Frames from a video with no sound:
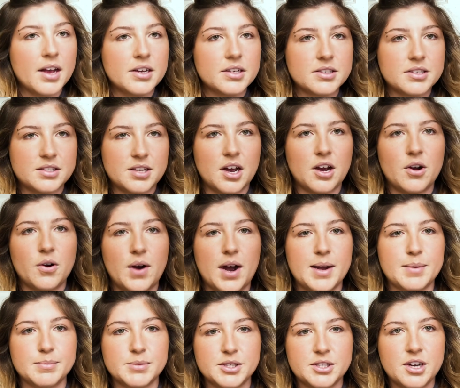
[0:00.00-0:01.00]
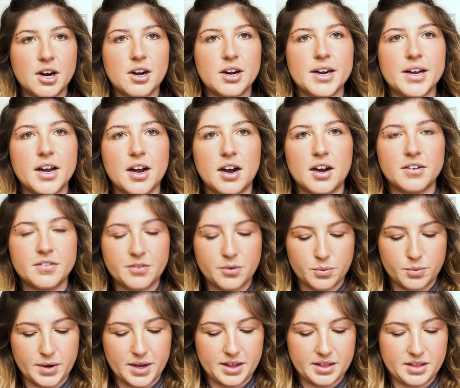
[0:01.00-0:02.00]
So I'm starting off
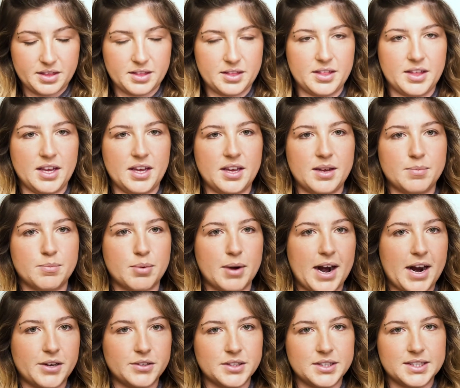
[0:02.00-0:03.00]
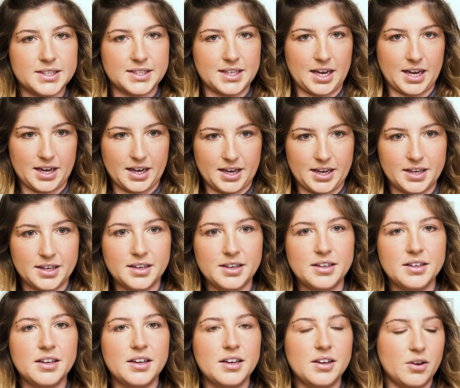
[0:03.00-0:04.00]
with the brown
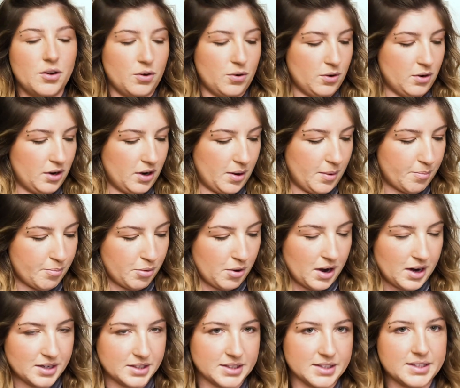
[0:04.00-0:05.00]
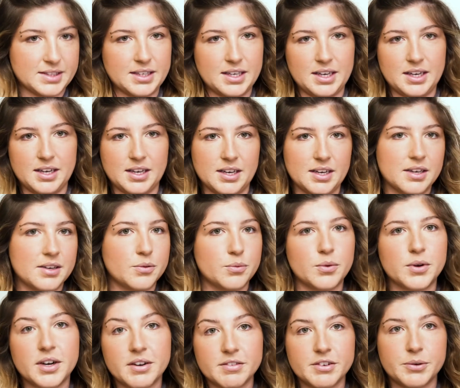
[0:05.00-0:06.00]
side, or bronzy,
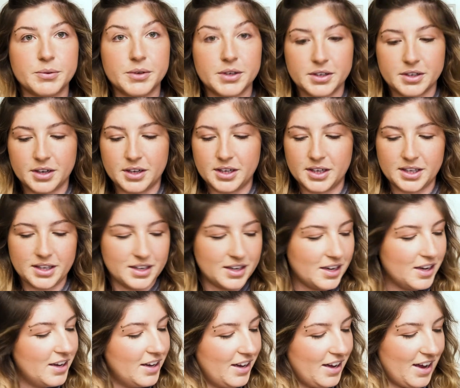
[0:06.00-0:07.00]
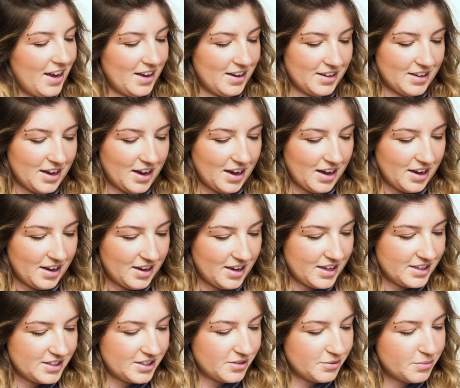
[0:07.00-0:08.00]
whatever you want to call it. And
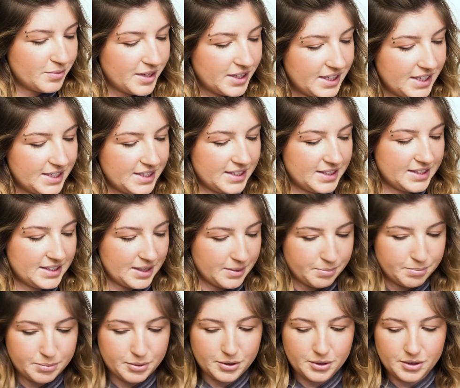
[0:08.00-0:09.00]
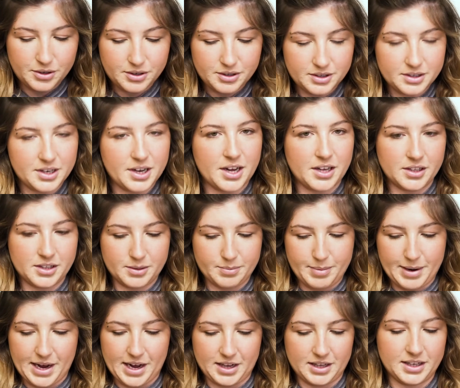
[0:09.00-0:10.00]
it's a really simple color
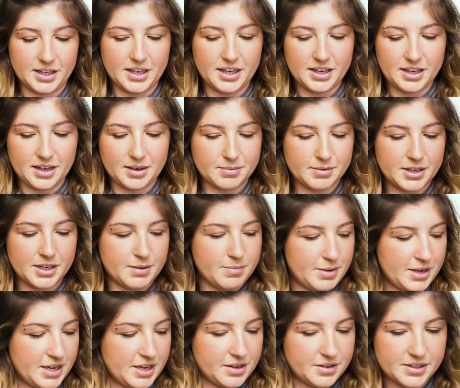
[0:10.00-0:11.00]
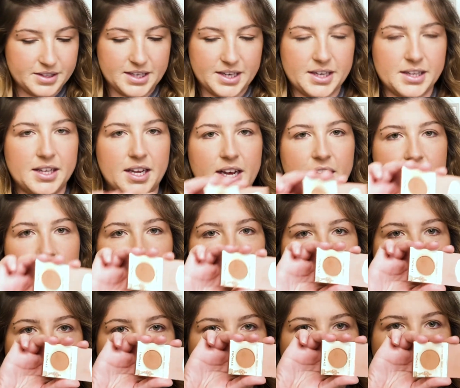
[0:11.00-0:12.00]
palette. I'm going to be using like
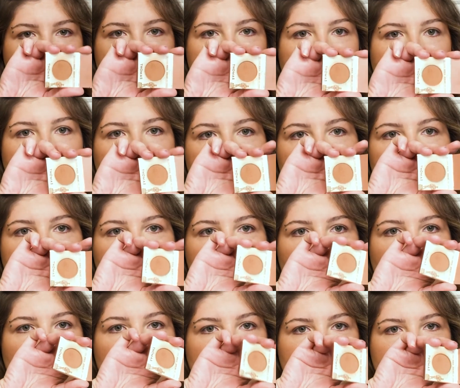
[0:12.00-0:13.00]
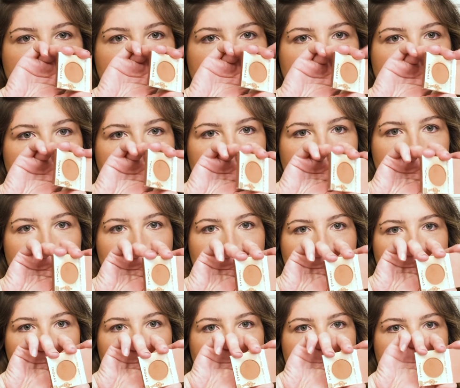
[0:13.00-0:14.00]
a matte bronzer
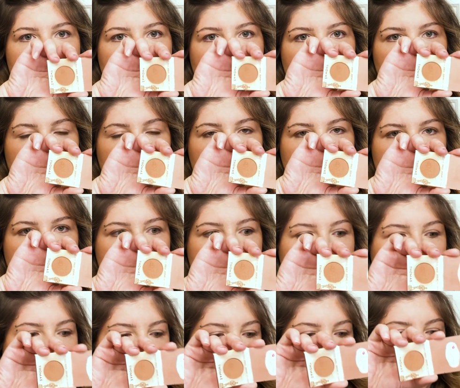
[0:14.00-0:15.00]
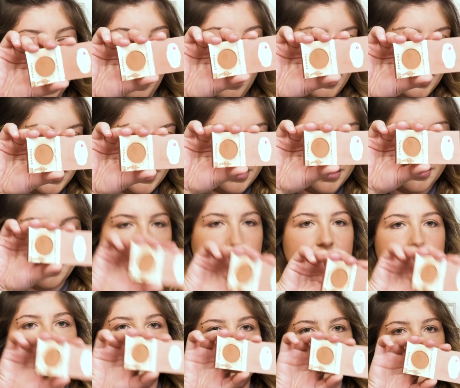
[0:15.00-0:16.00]
or a matte like bronze
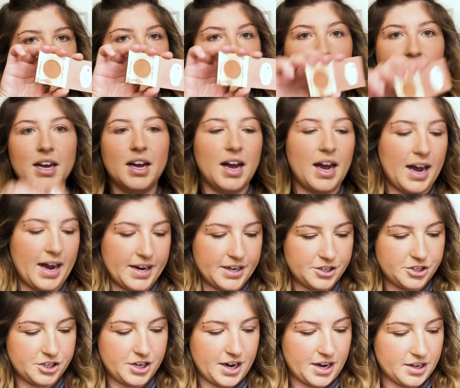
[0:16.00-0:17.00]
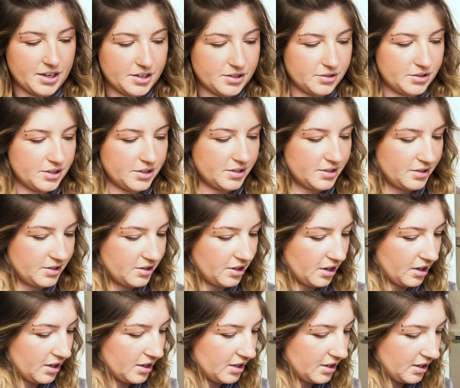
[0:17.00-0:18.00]
toned eyeshadow to
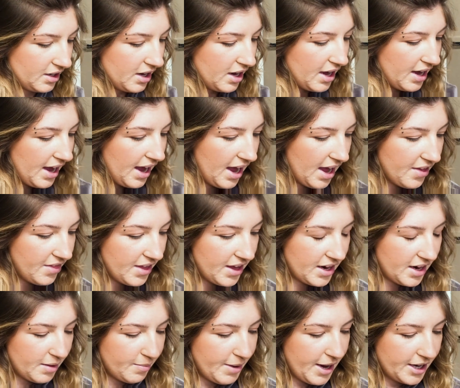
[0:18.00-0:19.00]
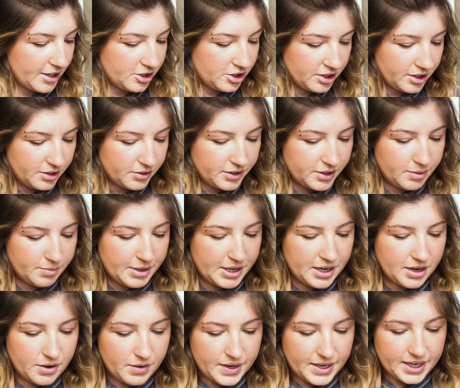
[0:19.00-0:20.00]
start. And then I'm actually going to be
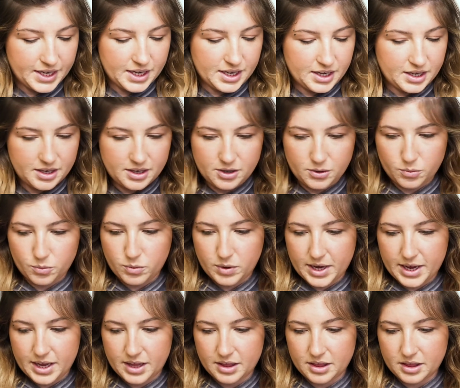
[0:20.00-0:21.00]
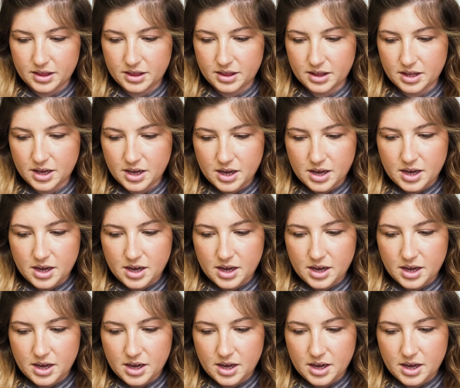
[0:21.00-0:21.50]
going in with